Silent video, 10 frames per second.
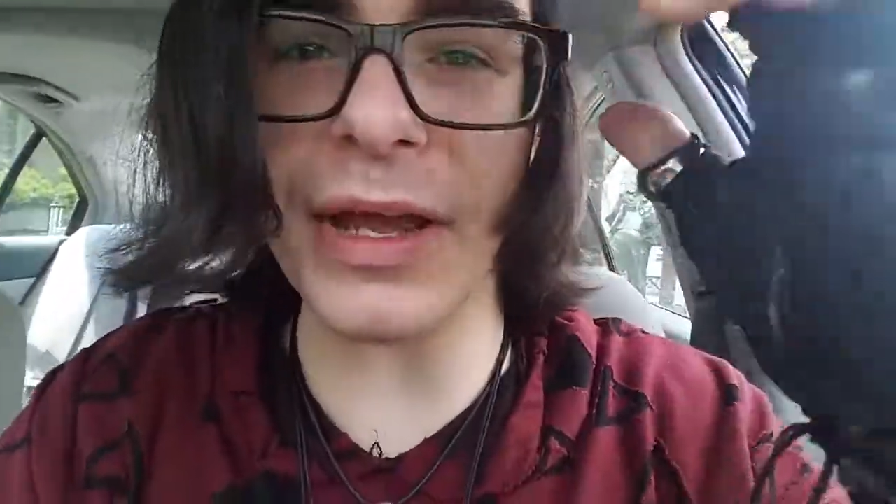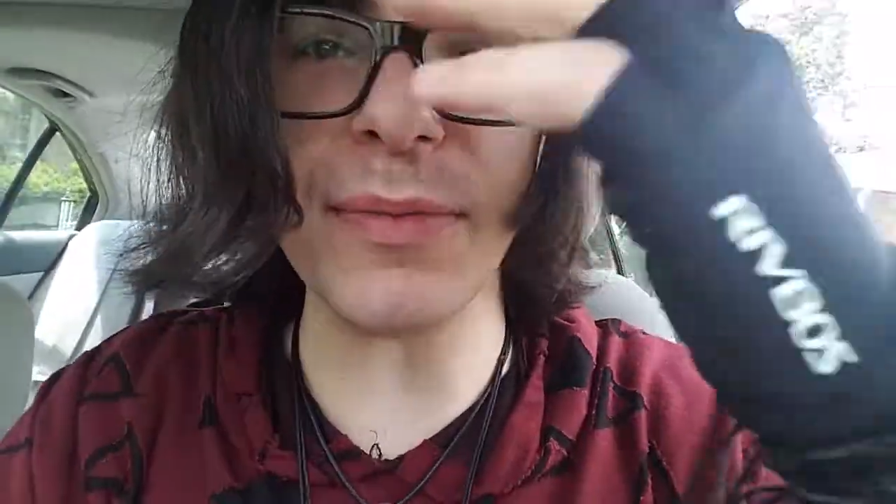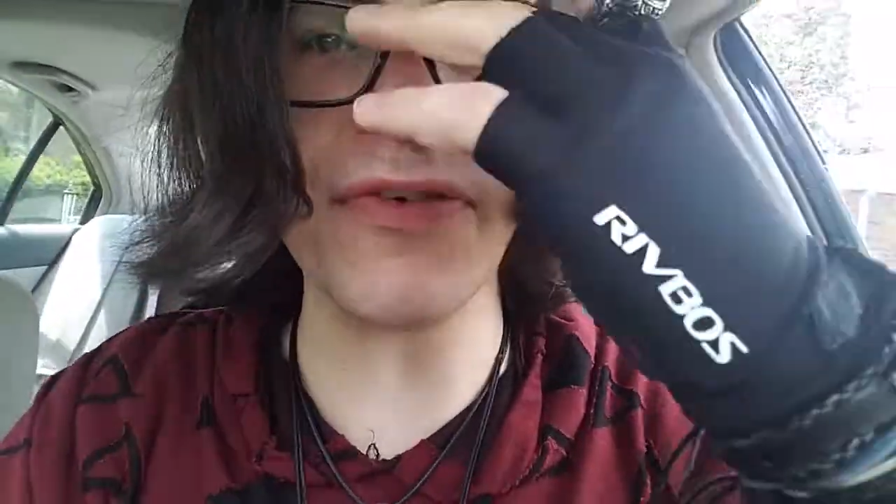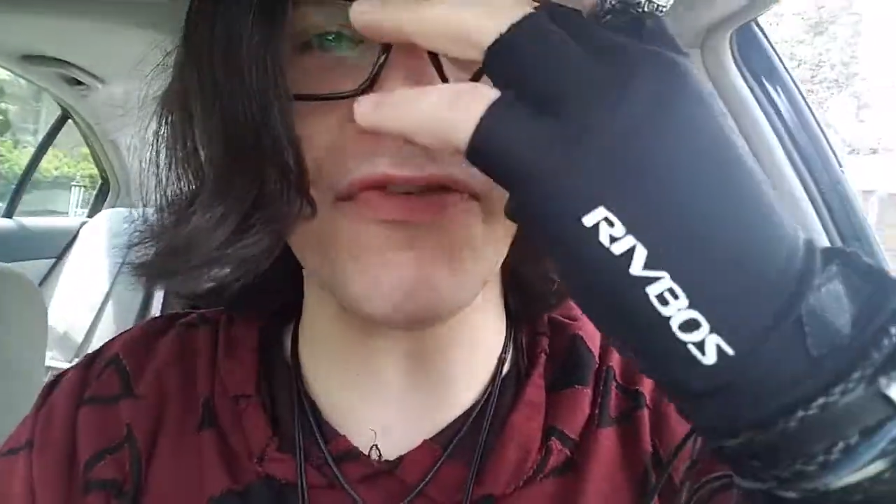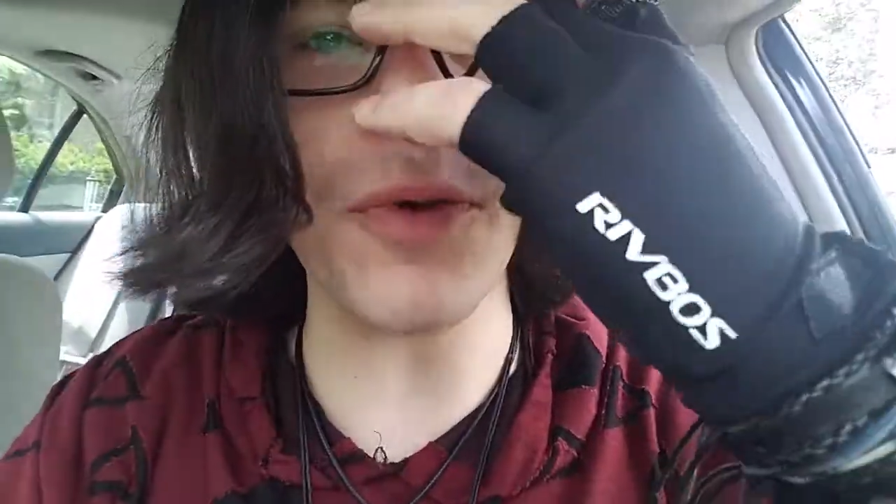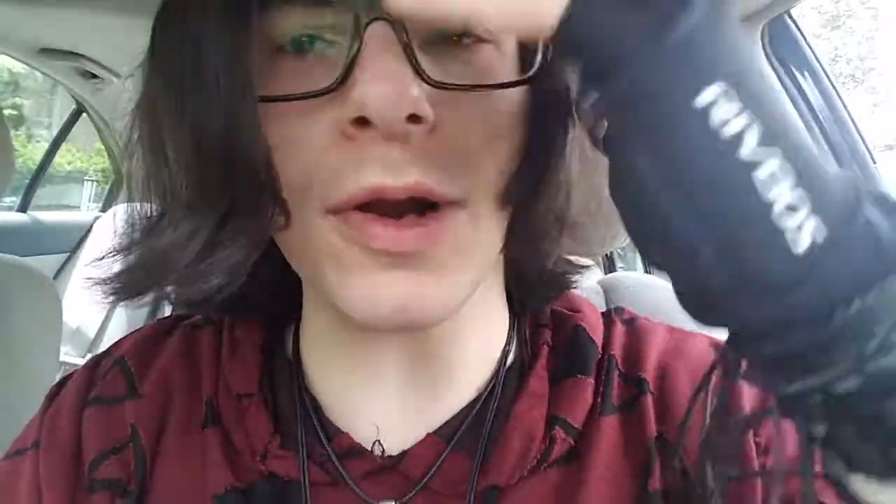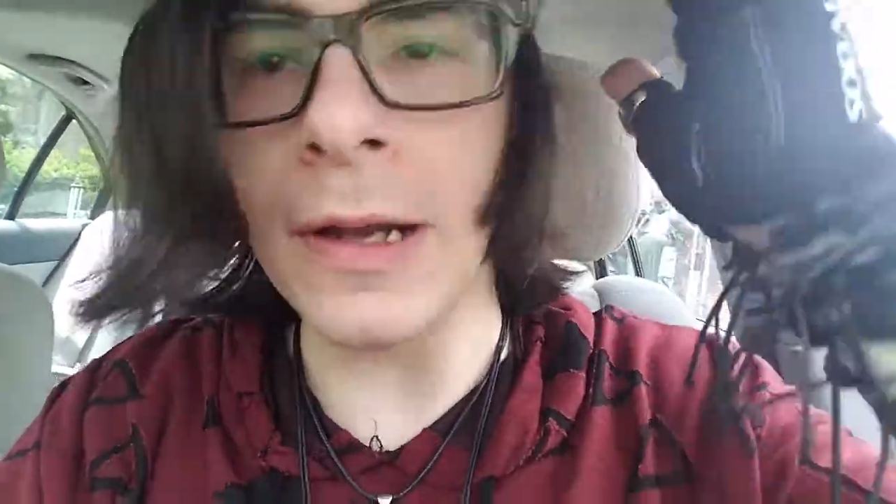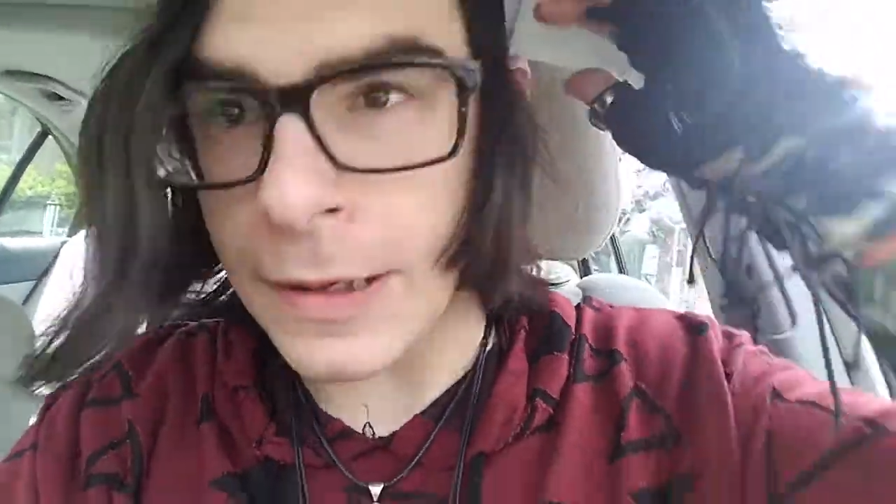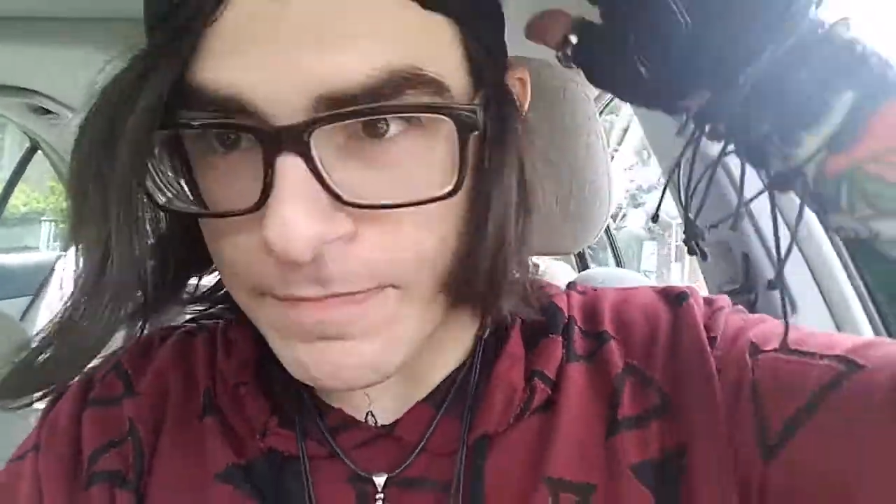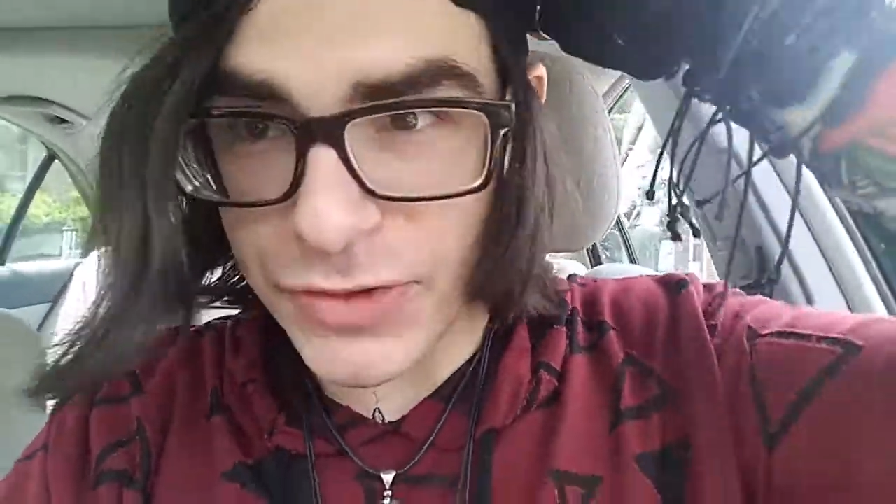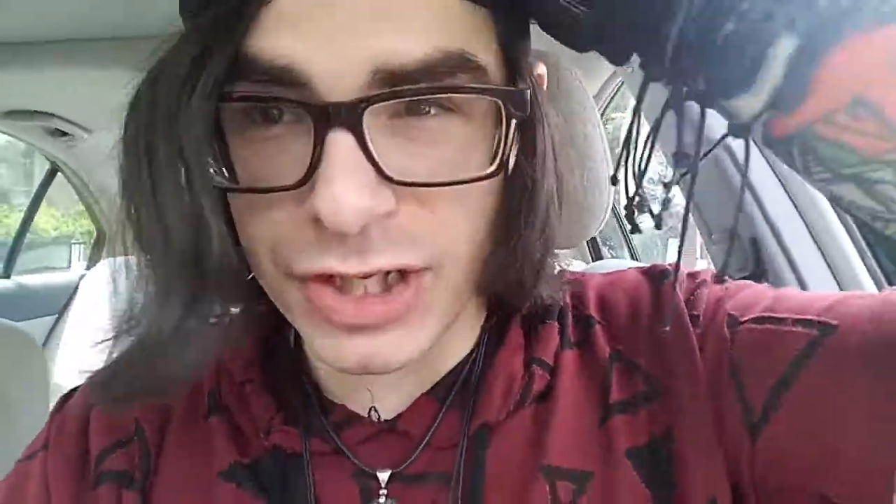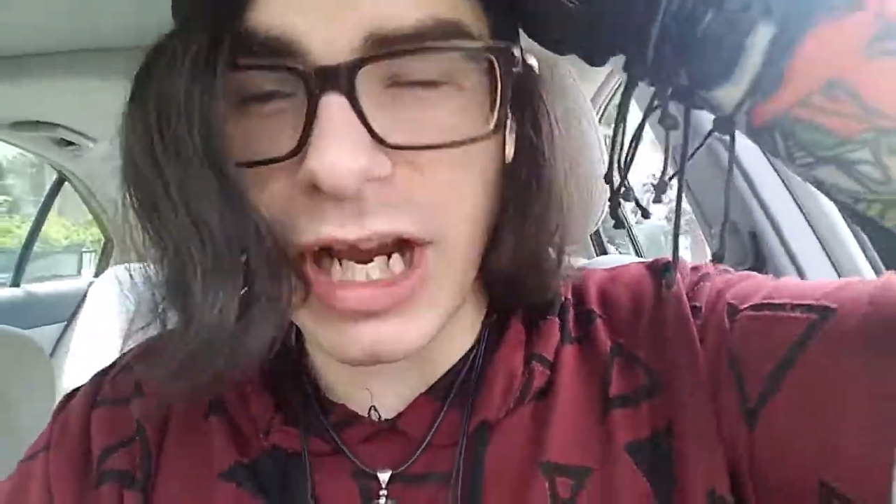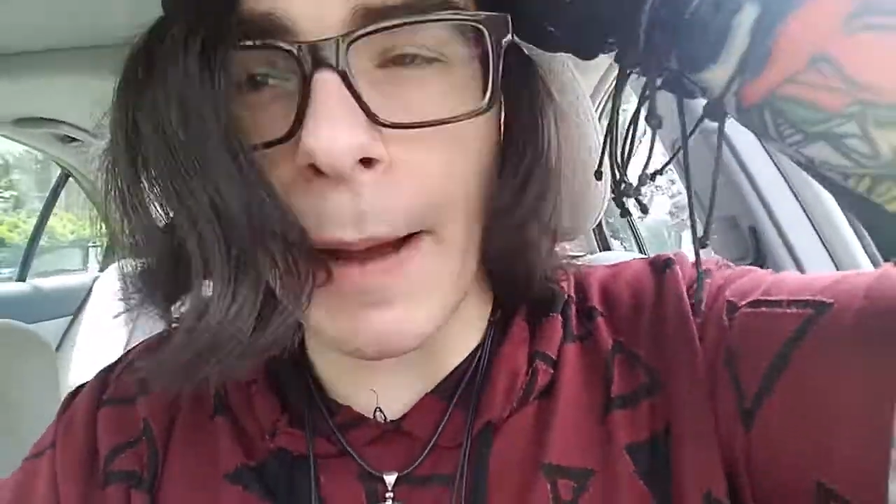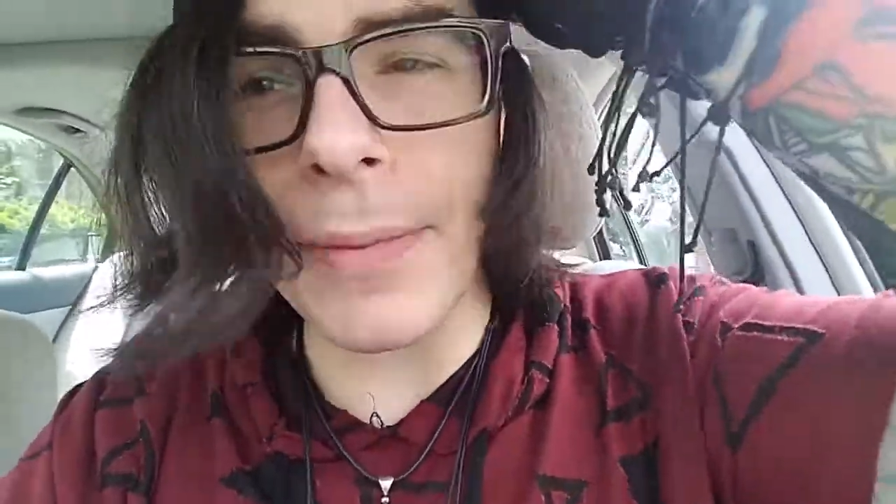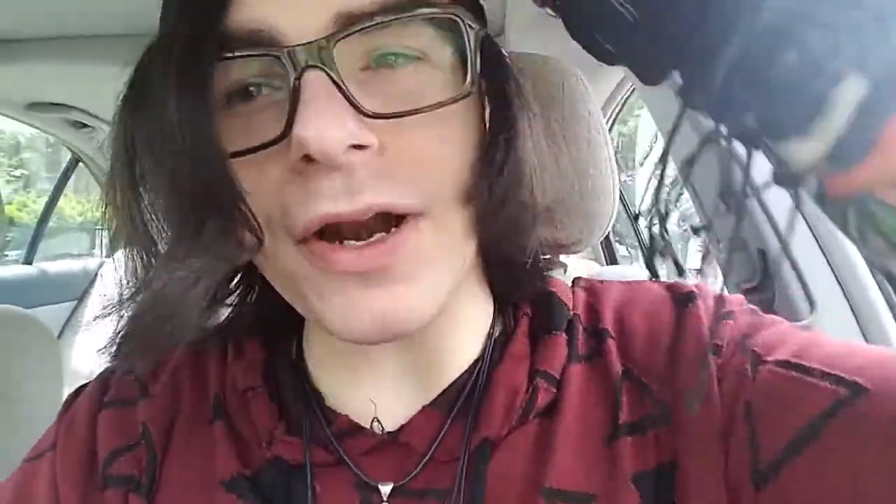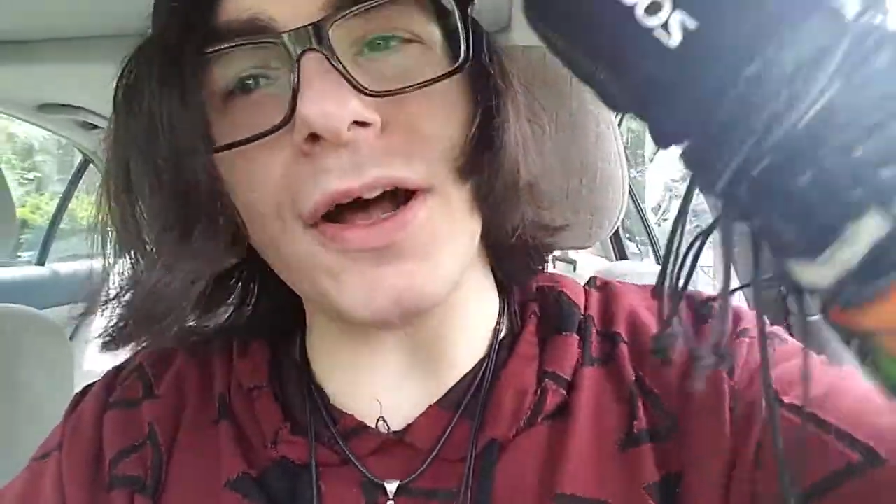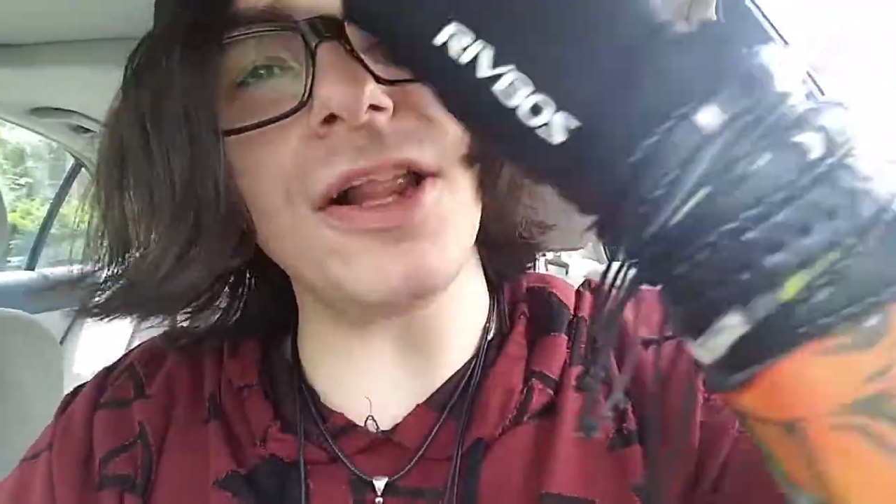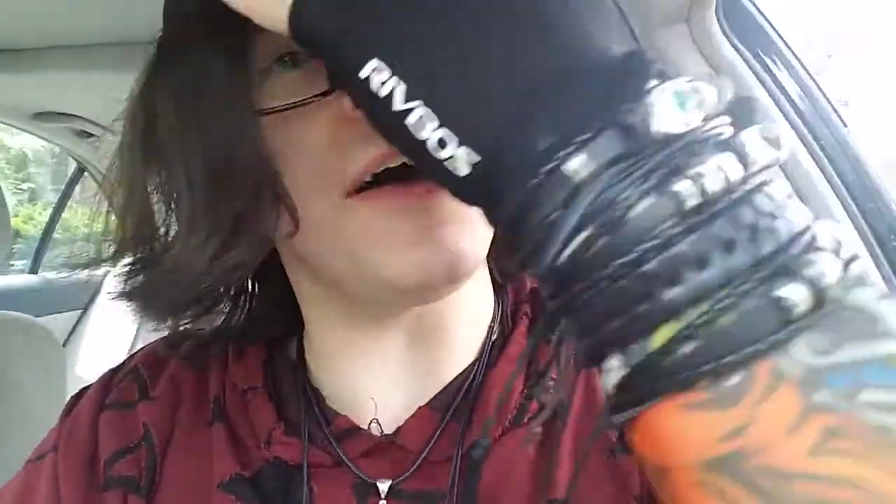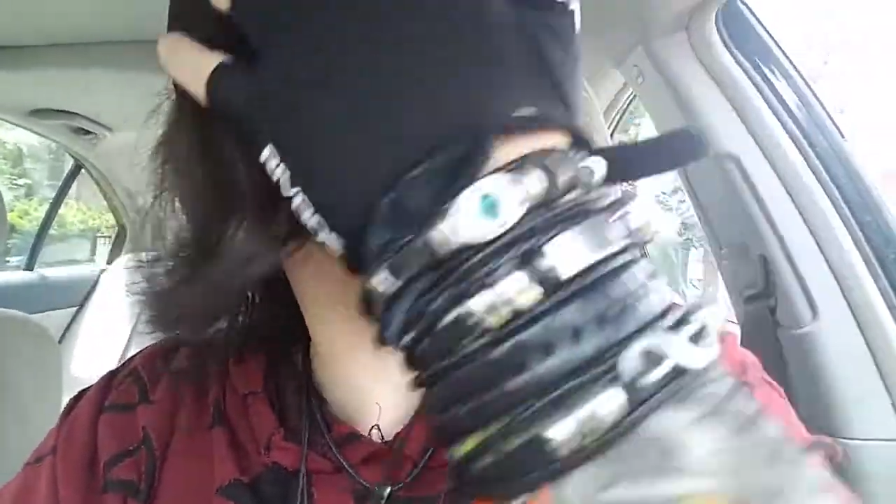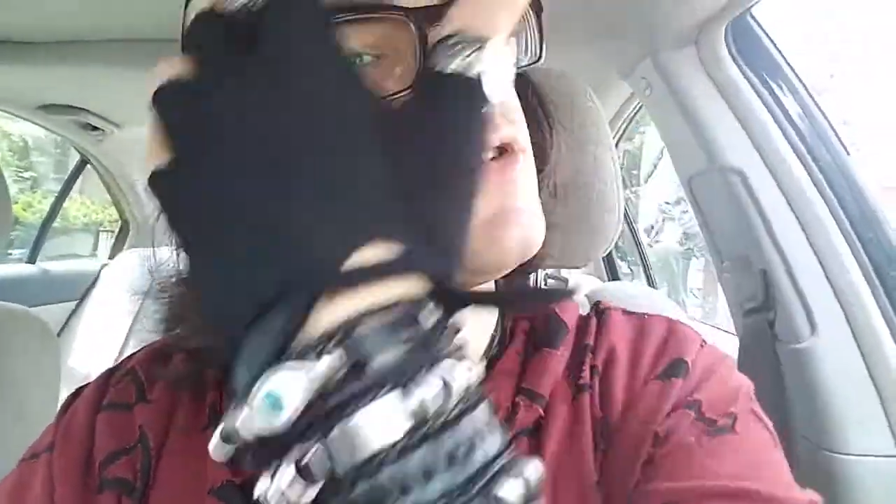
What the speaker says: before to top it all off. So